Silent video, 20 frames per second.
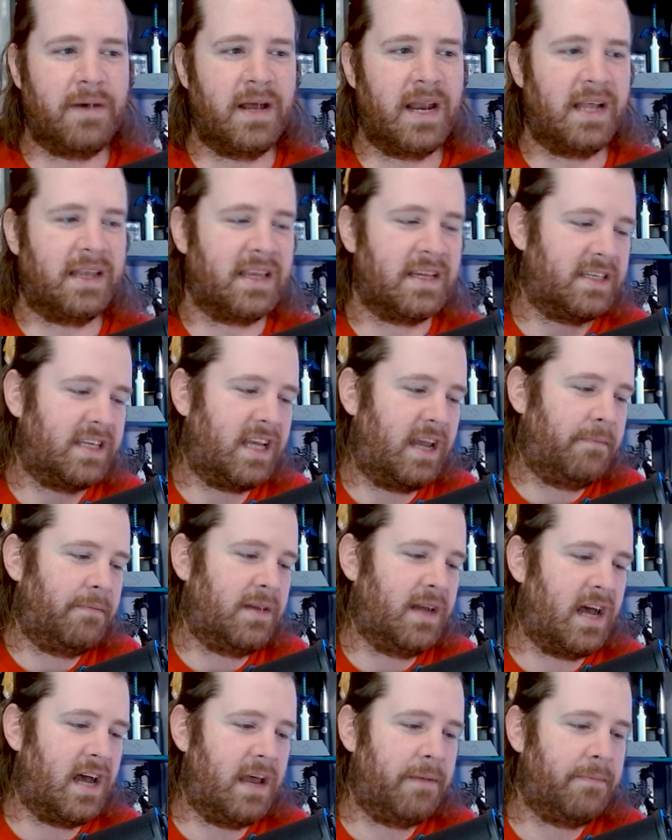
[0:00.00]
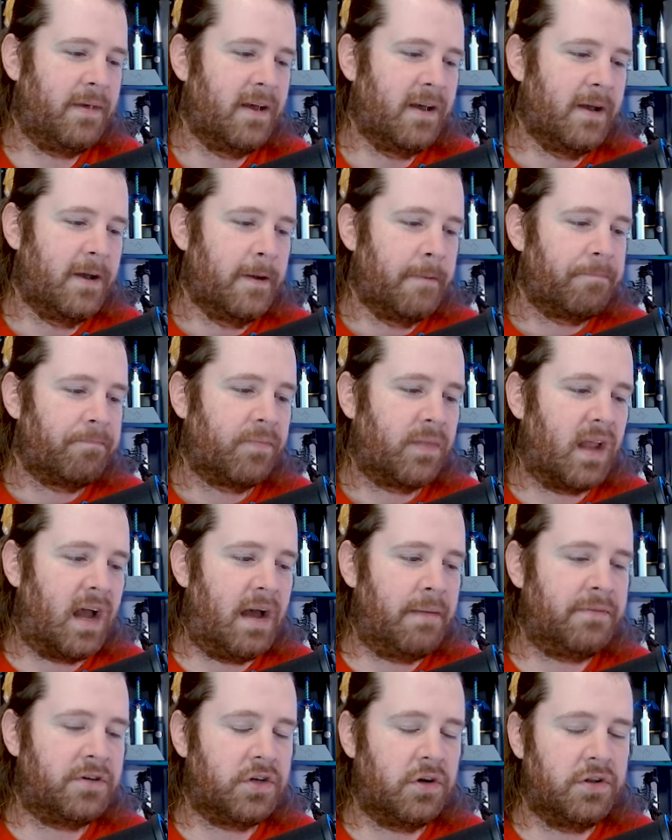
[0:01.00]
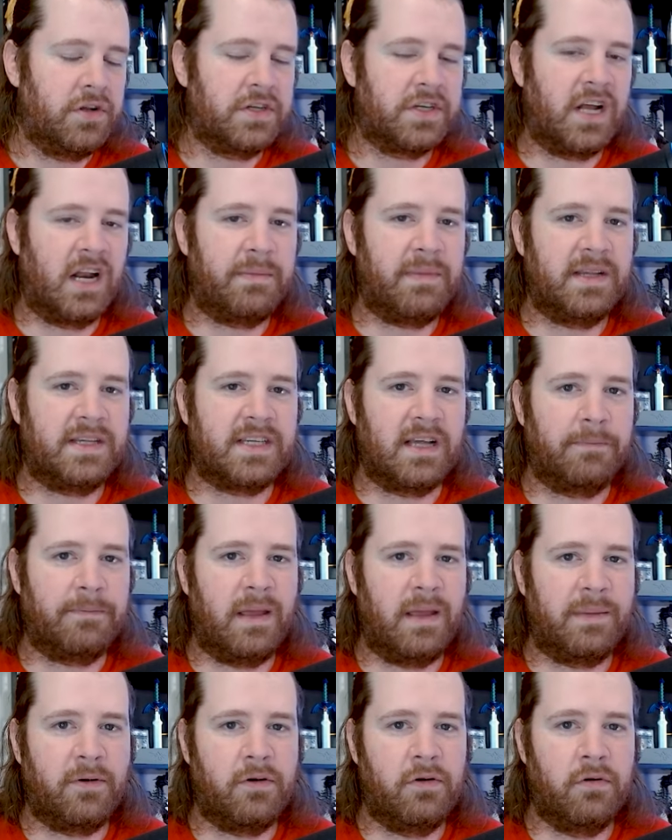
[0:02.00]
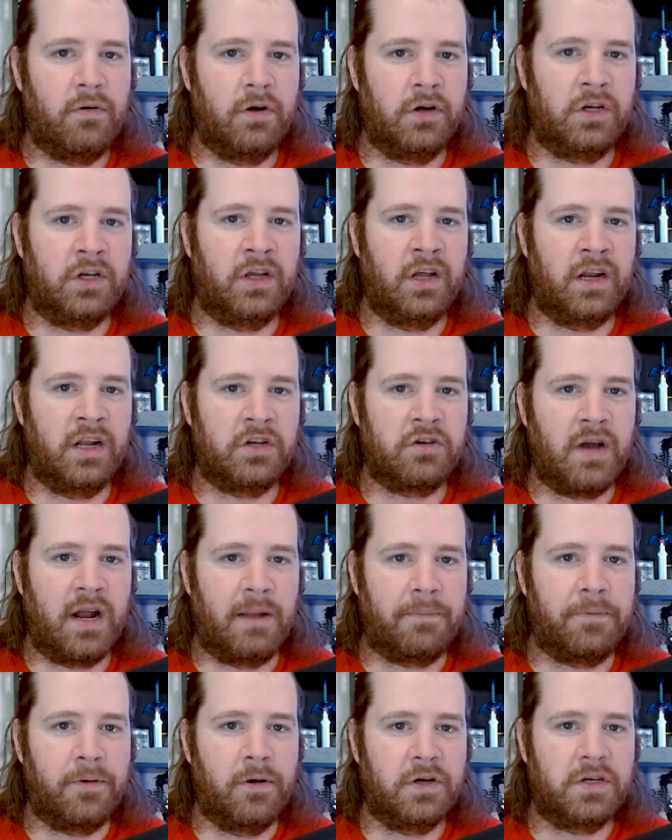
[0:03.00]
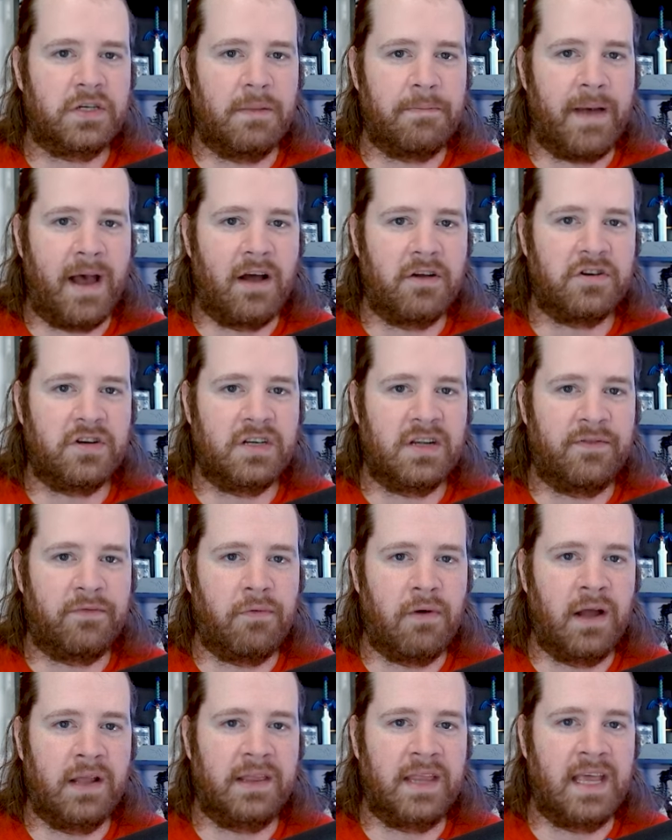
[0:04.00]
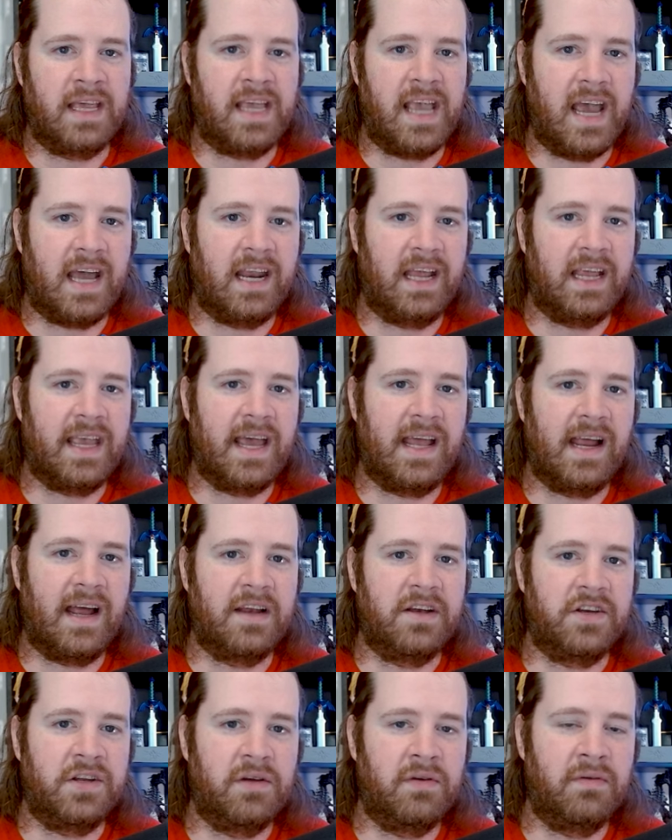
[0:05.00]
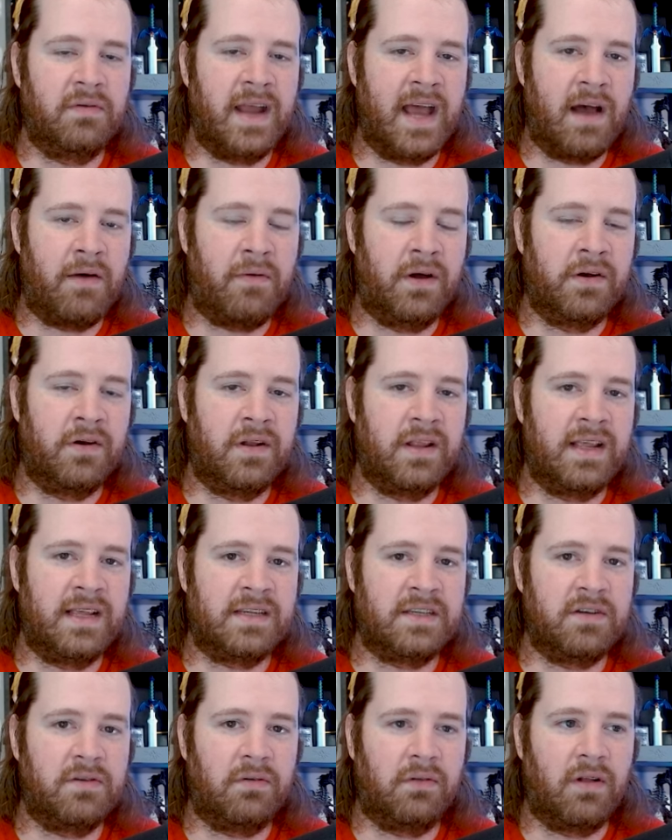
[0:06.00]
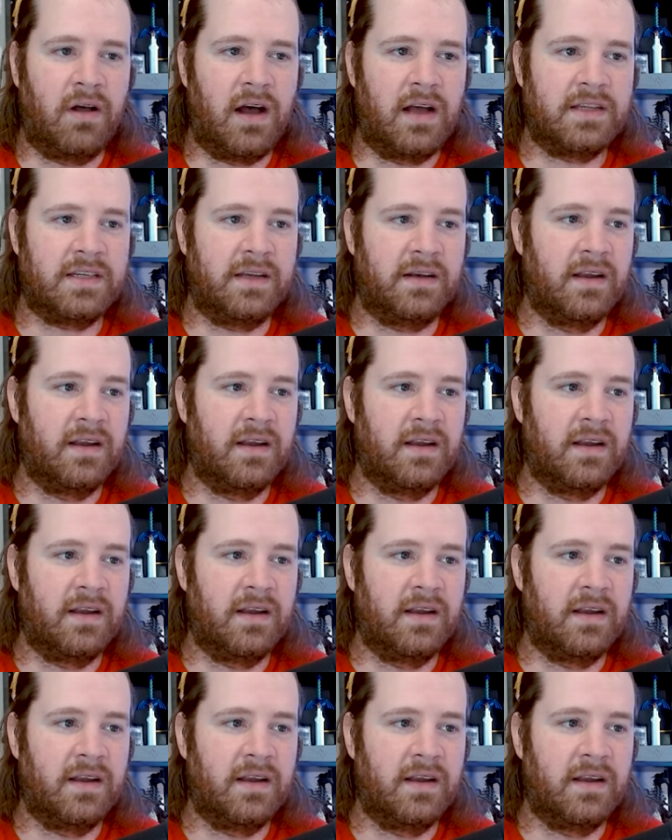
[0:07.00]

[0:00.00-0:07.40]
But at the same time, I'm sure there's going to be some people who are going to try to push the boundaries of what they can and cannot do now under these new laws.